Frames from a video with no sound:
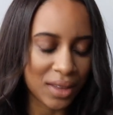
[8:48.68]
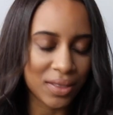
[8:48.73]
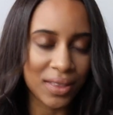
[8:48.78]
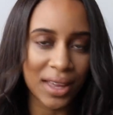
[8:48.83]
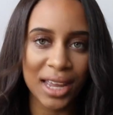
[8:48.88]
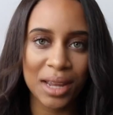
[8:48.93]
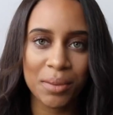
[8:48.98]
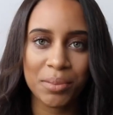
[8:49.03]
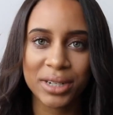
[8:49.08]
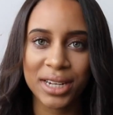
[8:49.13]
the
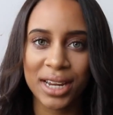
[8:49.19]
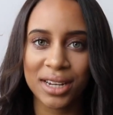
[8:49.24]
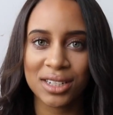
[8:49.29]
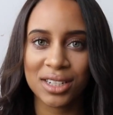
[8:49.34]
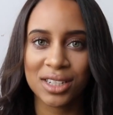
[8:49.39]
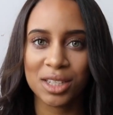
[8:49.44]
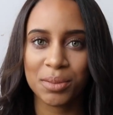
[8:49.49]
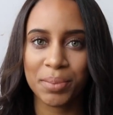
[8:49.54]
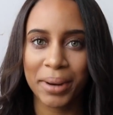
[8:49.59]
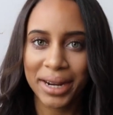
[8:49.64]
heat
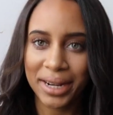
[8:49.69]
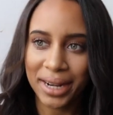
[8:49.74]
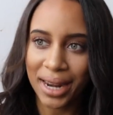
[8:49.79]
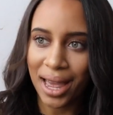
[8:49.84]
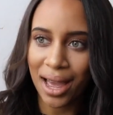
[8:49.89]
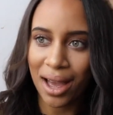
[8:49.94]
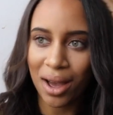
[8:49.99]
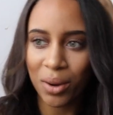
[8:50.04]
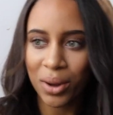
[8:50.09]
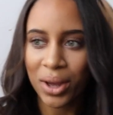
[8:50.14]
protectant spray
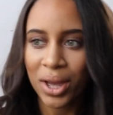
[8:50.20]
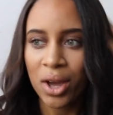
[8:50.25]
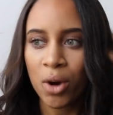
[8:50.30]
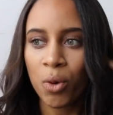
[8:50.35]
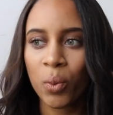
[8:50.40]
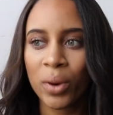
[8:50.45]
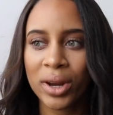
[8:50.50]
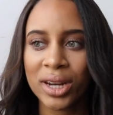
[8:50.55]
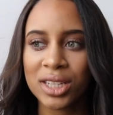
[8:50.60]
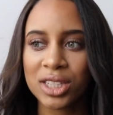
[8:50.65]
now
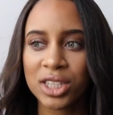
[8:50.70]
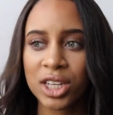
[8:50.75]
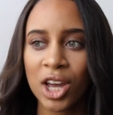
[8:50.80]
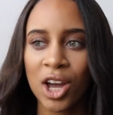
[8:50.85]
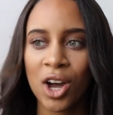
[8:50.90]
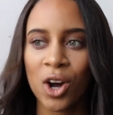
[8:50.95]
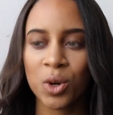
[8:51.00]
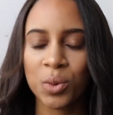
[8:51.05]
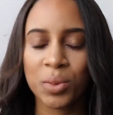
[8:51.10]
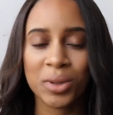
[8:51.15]
when it's
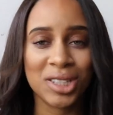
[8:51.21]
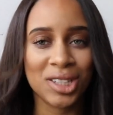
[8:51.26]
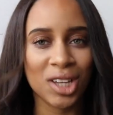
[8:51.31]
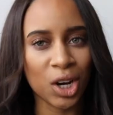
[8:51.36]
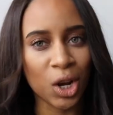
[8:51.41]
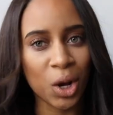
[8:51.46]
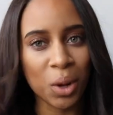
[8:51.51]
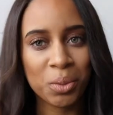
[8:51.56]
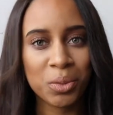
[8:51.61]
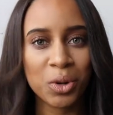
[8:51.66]
curled, because I
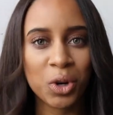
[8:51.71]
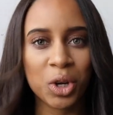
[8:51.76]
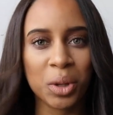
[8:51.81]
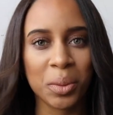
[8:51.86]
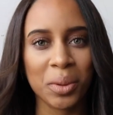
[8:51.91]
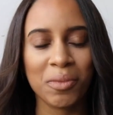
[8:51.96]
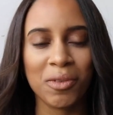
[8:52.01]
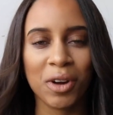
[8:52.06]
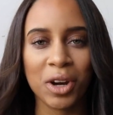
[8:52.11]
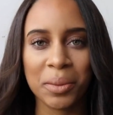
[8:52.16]
know I'm not going
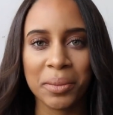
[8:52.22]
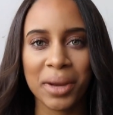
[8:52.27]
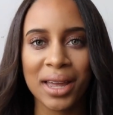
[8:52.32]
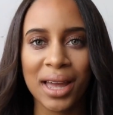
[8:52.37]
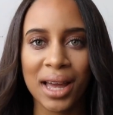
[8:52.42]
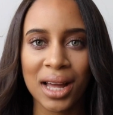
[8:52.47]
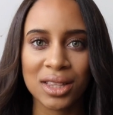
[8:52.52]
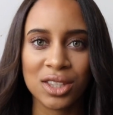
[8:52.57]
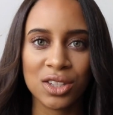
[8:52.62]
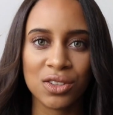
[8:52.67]
to be running my
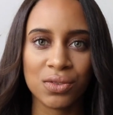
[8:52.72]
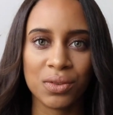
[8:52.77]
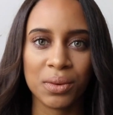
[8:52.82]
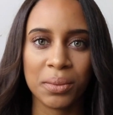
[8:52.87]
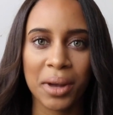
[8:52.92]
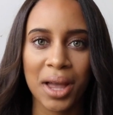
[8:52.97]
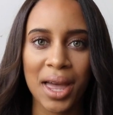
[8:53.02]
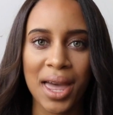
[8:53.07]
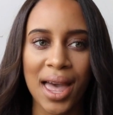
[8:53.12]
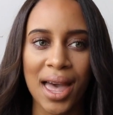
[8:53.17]
hands through
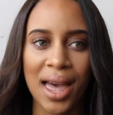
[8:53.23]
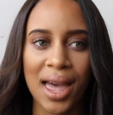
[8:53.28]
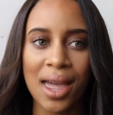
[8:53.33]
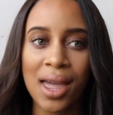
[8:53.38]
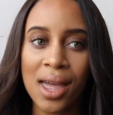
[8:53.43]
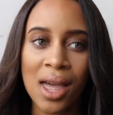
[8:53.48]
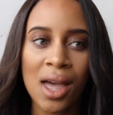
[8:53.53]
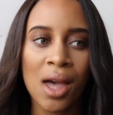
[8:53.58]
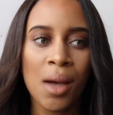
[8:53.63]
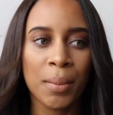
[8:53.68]
my hair.
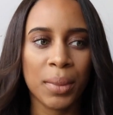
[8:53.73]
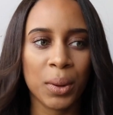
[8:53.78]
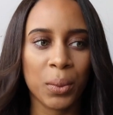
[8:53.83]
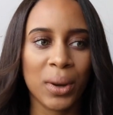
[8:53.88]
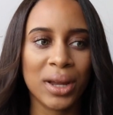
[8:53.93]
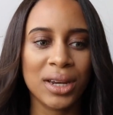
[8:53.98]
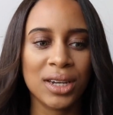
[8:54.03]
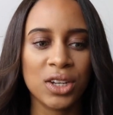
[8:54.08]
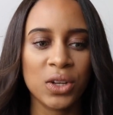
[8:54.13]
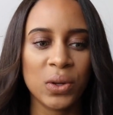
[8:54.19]
But
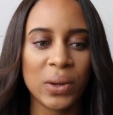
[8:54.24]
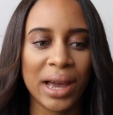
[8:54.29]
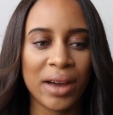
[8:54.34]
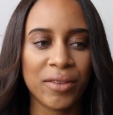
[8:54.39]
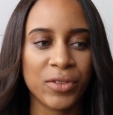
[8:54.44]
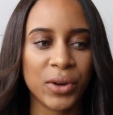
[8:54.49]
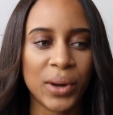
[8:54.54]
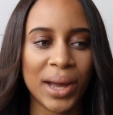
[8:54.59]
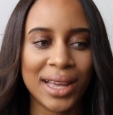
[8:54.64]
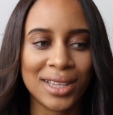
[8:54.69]
when you
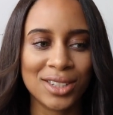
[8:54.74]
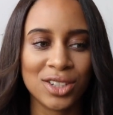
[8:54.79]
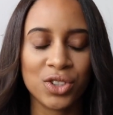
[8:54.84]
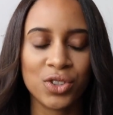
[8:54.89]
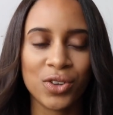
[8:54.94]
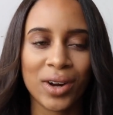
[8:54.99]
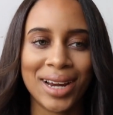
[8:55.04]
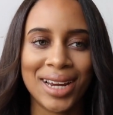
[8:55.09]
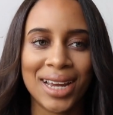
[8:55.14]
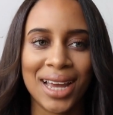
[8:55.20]
have your hair
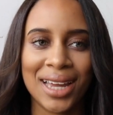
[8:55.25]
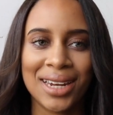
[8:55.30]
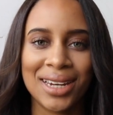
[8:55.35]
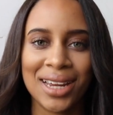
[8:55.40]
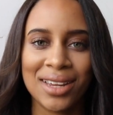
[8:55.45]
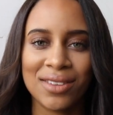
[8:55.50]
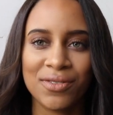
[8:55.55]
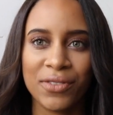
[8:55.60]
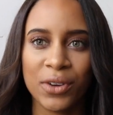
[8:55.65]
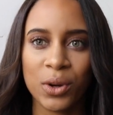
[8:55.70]
straight and
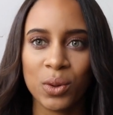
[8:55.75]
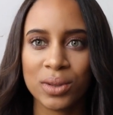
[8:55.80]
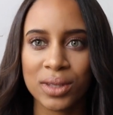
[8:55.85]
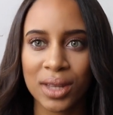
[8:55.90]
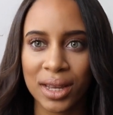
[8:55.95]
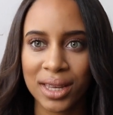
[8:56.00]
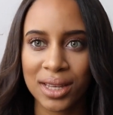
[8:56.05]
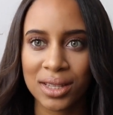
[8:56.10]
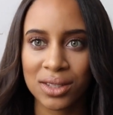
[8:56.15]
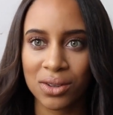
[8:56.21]
it feels
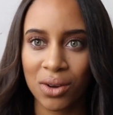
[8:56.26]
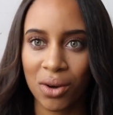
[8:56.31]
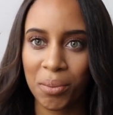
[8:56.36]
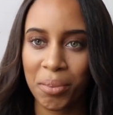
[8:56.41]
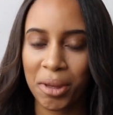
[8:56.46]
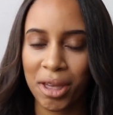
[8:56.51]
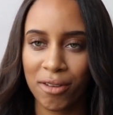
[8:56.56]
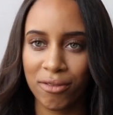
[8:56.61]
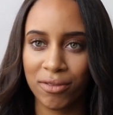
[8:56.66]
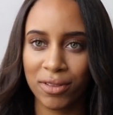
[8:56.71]
like it's got a
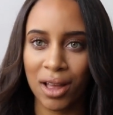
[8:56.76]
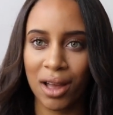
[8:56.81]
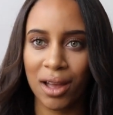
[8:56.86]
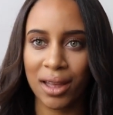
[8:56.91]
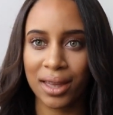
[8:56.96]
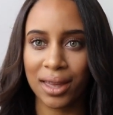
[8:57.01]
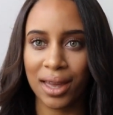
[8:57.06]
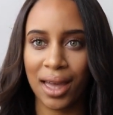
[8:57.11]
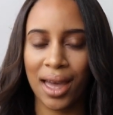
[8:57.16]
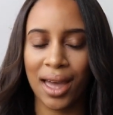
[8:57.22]
bit of
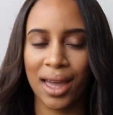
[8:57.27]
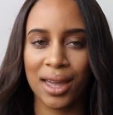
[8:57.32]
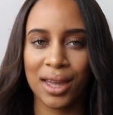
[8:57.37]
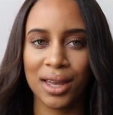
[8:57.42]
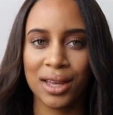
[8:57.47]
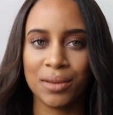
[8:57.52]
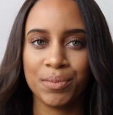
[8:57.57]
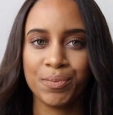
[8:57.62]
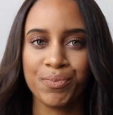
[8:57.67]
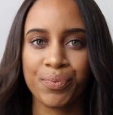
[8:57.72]
like
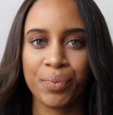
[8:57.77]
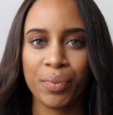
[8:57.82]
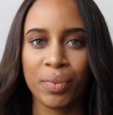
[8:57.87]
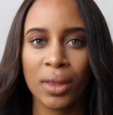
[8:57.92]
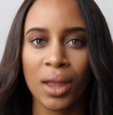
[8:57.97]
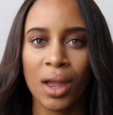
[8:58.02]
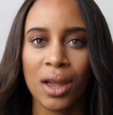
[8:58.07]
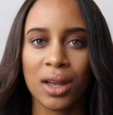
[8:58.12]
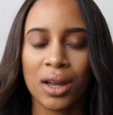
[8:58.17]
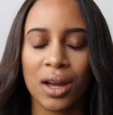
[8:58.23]
a
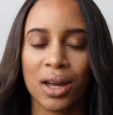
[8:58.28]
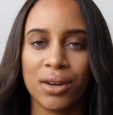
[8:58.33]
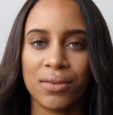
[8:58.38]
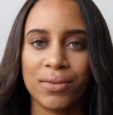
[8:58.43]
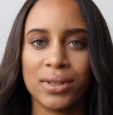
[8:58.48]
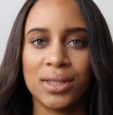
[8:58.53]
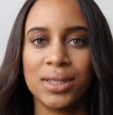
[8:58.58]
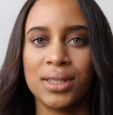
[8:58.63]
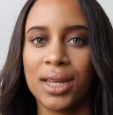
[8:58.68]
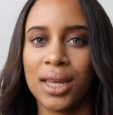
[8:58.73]
kind of
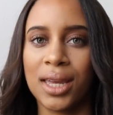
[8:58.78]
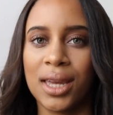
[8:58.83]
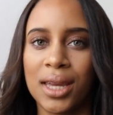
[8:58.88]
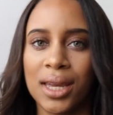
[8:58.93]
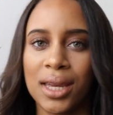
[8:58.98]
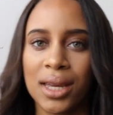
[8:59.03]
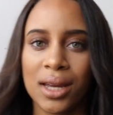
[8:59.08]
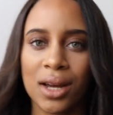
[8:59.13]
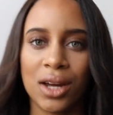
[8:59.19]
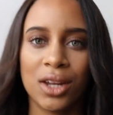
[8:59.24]
a
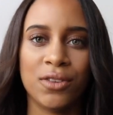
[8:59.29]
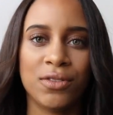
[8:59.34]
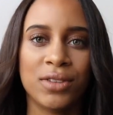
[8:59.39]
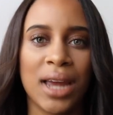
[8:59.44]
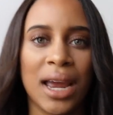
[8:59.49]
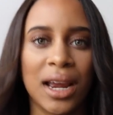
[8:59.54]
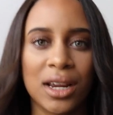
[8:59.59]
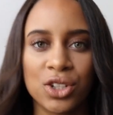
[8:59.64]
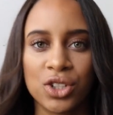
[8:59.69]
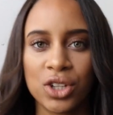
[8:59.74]
sticky kind of
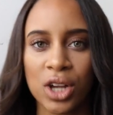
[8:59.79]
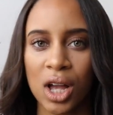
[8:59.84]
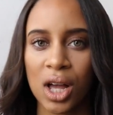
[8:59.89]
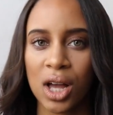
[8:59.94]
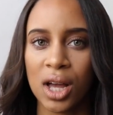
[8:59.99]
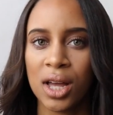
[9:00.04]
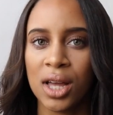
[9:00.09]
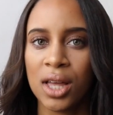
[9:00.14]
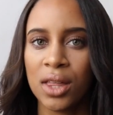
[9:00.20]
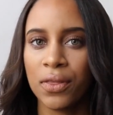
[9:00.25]

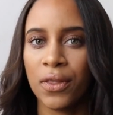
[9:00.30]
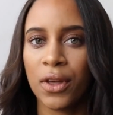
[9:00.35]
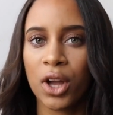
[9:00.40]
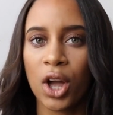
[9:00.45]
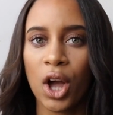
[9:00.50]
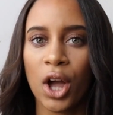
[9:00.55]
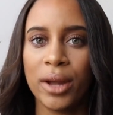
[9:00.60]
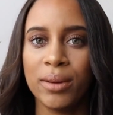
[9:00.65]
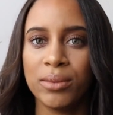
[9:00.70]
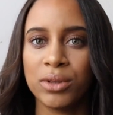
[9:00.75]
texture, the
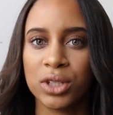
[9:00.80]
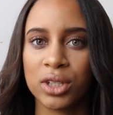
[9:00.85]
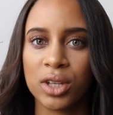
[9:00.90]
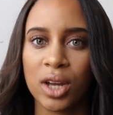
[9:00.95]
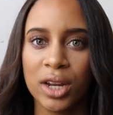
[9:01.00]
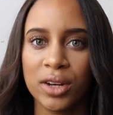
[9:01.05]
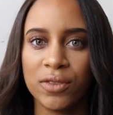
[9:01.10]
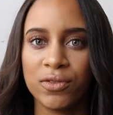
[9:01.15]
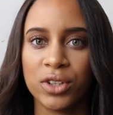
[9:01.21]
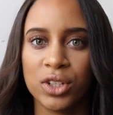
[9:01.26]
comb just
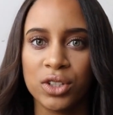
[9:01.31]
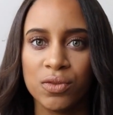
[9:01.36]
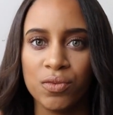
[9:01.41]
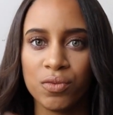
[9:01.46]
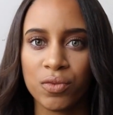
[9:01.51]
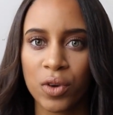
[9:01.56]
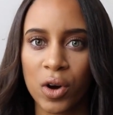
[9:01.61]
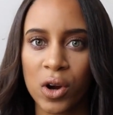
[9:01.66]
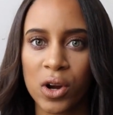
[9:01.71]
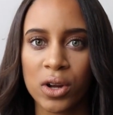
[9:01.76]
kind of
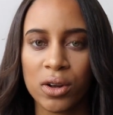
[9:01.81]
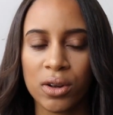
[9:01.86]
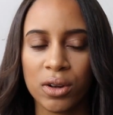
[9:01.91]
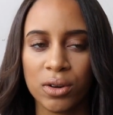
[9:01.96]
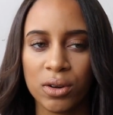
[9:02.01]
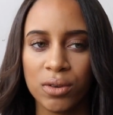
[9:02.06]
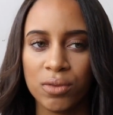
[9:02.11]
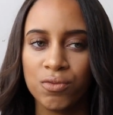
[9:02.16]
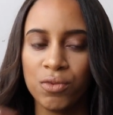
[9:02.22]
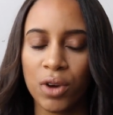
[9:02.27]
doesn't
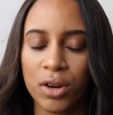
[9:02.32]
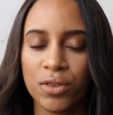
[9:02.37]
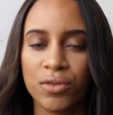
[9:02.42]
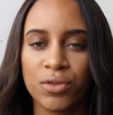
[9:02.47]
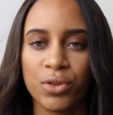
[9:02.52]
run